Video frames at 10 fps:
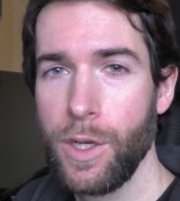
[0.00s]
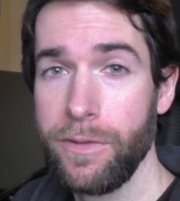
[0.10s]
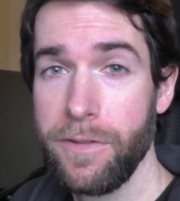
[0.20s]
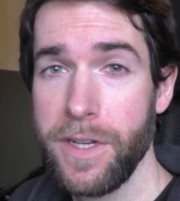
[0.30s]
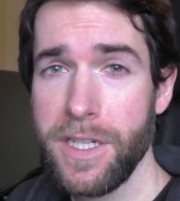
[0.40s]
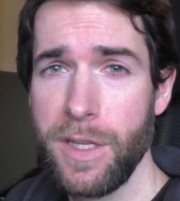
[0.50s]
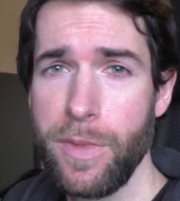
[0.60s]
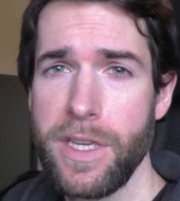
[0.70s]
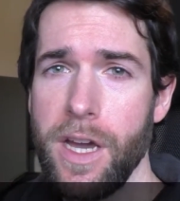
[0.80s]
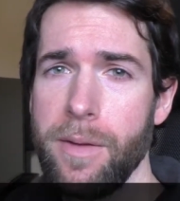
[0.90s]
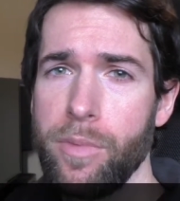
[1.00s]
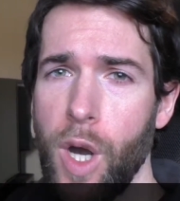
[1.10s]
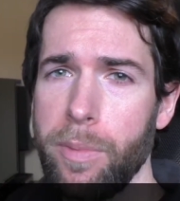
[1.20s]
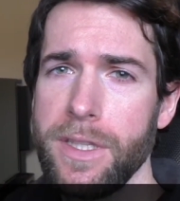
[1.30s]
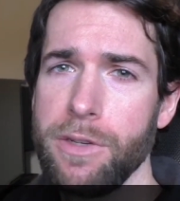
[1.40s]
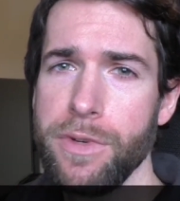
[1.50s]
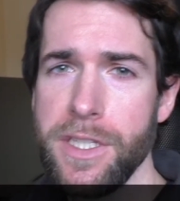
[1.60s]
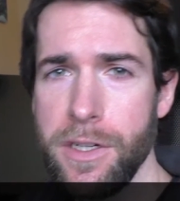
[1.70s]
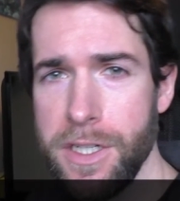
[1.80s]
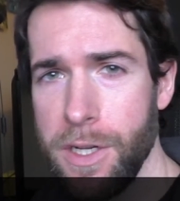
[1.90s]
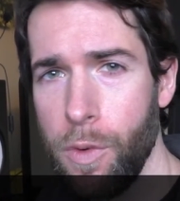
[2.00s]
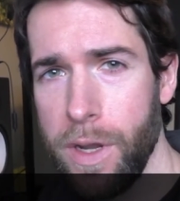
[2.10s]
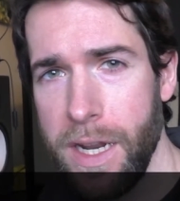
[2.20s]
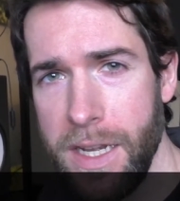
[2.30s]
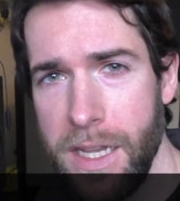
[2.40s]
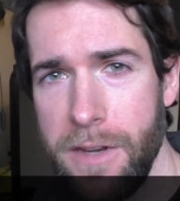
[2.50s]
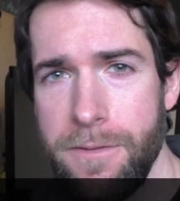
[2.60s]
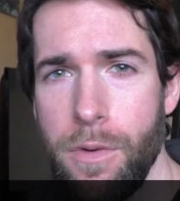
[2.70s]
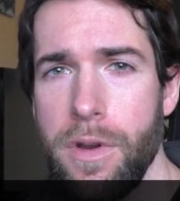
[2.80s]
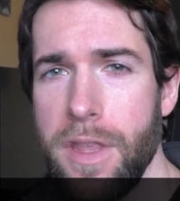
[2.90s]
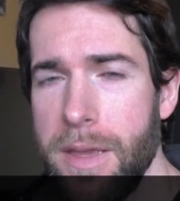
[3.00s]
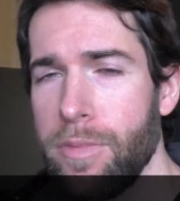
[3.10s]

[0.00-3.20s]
So I've officially begun properly researching what I need for the